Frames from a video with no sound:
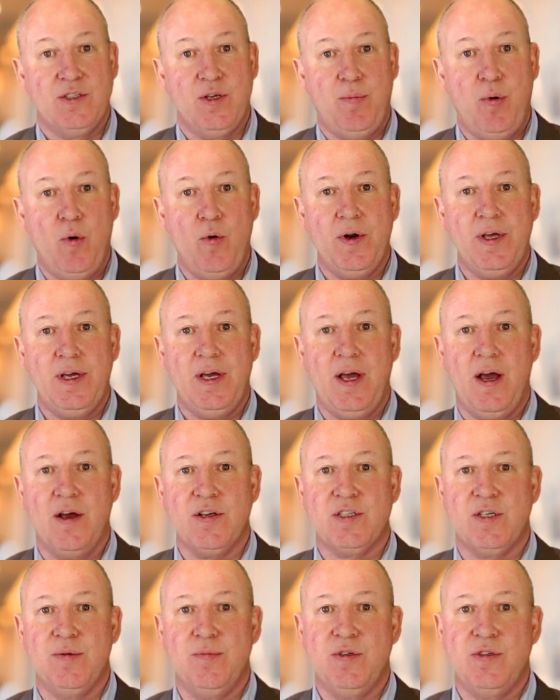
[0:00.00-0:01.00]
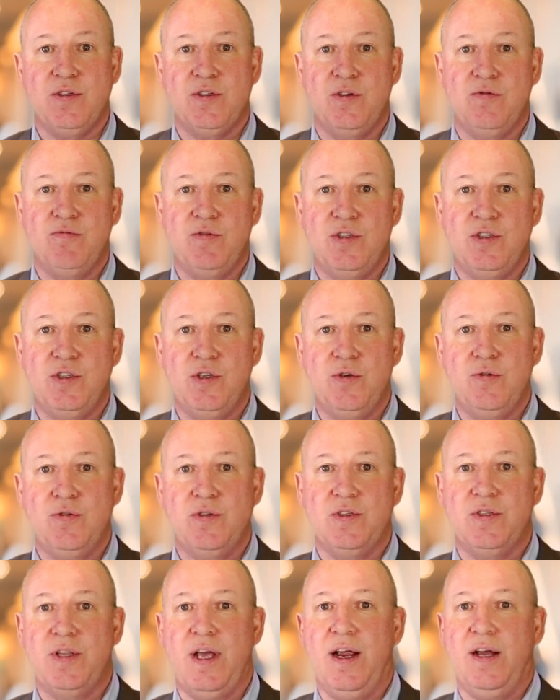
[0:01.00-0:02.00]
supporting customers to
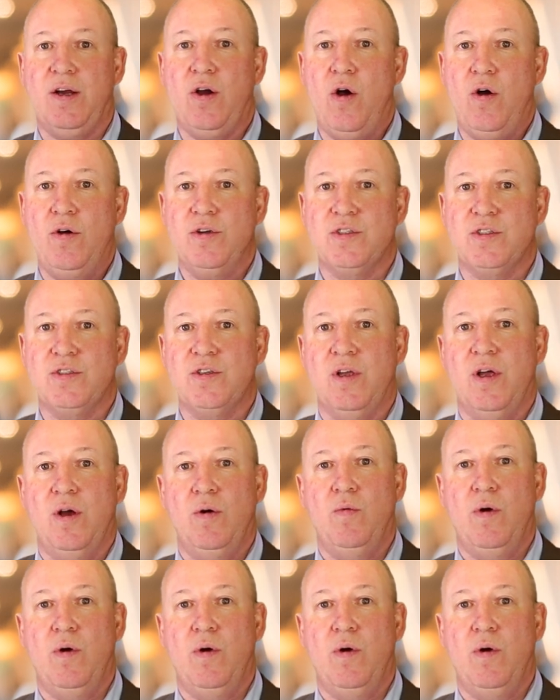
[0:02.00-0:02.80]
reduce their costs